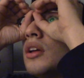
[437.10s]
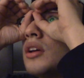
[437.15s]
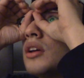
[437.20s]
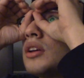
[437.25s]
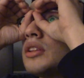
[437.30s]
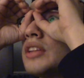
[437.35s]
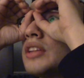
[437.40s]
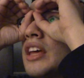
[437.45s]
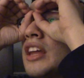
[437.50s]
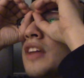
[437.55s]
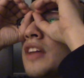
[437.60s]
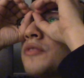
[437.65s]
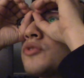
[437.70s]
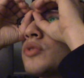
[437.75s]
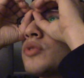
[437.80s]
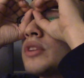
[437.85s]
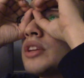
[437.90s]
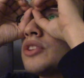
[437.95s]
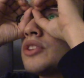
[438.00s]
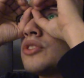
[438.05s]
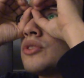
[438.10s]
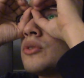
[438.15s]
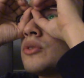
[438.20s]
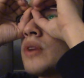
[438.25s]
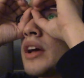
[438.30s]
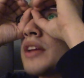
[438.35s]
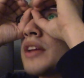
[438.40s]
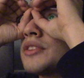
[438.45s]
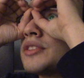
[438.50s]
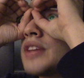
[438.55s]
That F-22
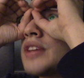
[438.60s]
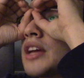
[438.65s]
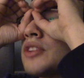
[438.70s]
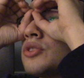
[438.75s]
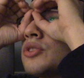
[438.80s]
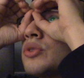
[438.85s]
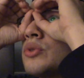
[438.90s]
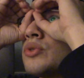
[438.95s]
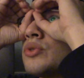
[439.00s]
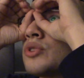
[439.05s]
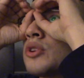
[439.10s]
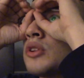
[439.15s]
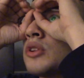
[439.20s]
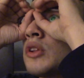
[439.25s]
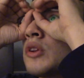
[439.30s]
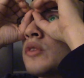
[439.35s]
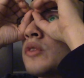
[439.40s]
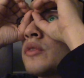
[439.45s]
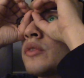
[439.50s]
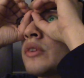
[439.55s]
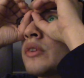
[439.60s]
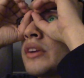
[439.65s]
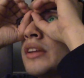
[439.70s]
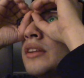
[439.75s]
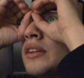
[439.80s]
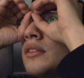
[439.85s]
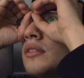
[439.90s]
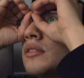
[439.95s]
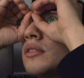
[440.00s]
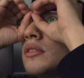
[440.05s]
has tattoos all over
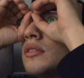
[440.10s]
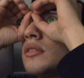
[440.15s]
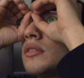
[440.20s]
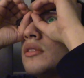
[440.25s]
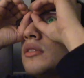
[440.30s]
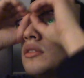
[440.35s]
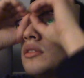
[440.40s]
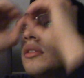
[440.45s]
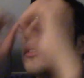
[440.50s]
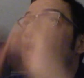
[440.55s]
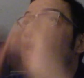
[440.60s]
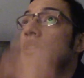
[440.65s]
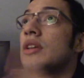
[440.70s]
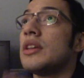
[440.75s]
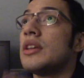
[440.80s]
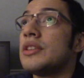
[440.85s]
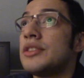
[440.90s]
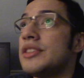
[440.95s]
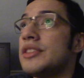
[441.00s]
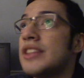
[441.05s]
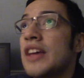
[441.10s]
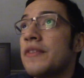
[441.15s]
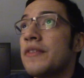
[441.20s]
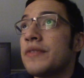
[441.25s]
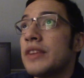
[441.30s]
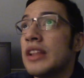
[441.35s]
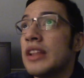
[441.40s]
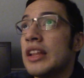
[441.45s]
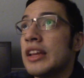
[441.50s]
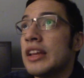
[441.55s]
it. It's
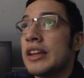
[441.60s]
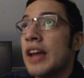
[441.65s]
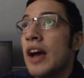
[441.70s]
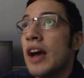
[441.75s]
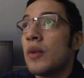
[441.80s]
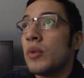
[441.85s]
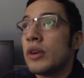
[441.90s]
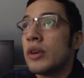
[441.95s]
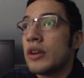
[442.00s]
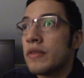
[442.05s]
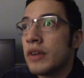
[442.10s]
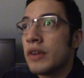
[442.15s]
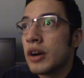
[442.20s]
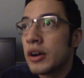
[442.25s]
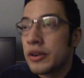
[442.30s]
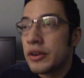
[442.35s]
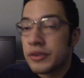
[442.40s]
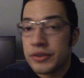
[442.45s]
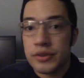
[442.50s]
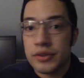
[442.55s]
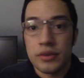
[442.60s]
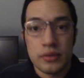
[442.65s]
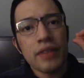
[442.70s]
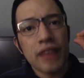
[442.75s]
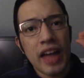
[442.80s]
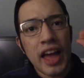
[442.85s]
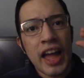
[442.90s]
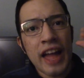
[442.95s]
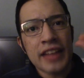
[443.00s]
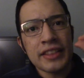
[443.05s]
definitely not one of ours.
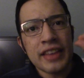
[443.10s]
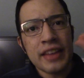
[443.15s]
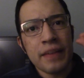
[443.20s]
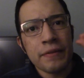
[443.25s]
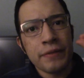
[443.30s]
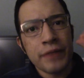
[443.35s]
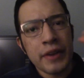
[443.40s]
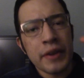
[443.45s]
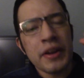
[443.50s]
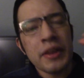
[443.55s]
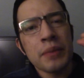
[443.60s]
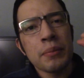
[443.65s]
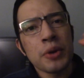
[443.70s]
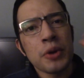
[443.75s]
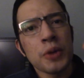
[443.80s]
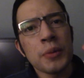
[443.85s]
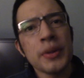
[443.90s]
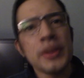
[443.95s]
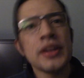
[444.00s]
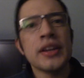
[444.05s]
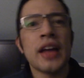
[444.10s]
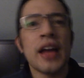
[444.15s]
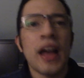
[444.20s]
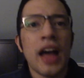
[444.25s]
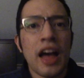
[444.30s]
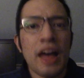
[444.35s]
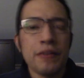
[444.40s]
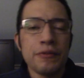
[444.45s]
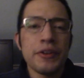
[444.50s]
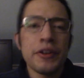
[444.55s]
At that very moment,
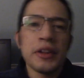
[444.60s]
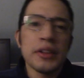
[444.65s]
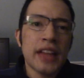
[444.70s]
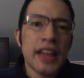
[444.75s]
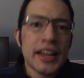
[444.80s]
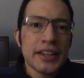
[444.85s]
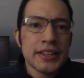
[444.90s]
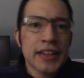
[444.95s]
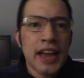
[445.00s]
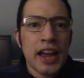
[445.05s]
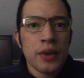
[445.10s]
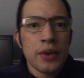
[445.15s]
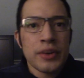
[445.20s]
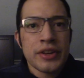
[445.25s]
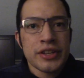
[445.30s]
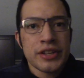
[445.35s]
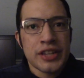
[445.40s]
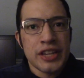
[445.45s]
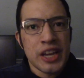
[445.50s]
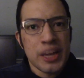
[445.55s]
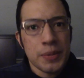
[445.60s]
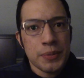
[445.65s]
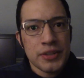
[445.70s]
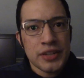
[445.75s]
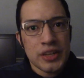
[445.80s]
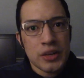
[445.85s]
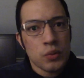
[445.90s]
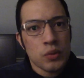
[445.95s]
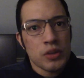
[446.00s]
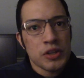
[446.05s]
I felt like Tyrese
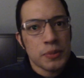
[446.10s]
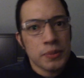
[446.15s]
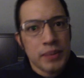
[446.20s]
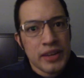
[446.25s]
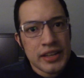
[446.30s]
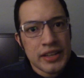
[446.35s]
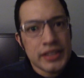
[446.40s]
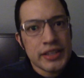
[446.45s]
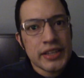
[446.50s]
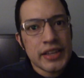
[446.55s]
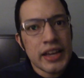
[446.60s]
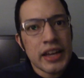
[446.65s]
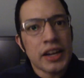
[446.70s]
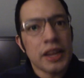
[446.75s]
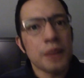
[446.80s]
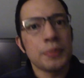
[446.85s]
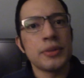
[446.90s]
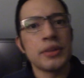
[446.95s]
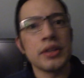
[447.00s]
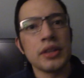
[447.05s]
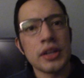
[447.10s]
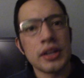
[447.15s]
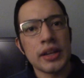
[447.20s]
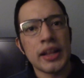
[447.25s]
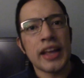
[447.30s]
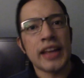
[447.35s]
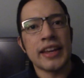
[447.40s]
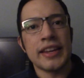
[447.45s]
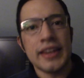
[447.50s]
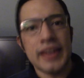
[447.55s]
Gibson was being set up to look
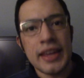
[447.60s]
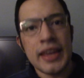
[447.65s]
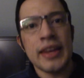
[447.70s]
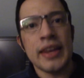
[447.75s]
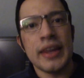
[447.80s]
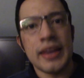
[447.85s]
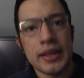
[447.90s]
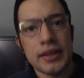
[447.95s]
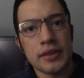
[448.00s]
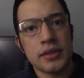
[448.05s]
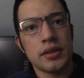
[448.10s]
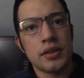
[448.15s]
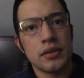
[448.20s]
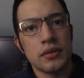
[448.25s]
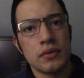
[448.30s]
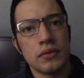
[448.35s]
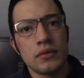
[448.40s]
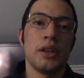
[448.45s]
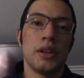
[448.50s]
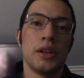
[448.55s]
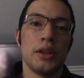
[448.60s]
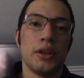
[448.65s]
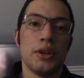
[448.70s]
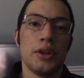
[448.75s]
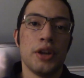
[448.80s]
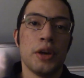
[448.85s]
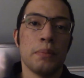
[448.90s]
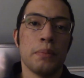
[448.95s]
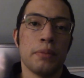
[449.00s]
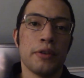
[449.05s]
like an idiot.
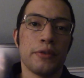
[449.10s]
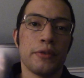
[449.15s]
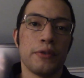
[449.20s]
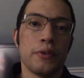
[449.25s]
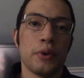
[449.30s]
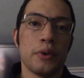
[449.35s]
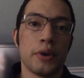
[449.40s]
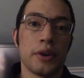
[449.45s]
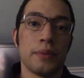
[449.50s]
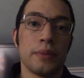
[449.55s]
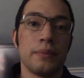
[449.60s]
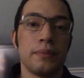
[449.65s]
Number 4.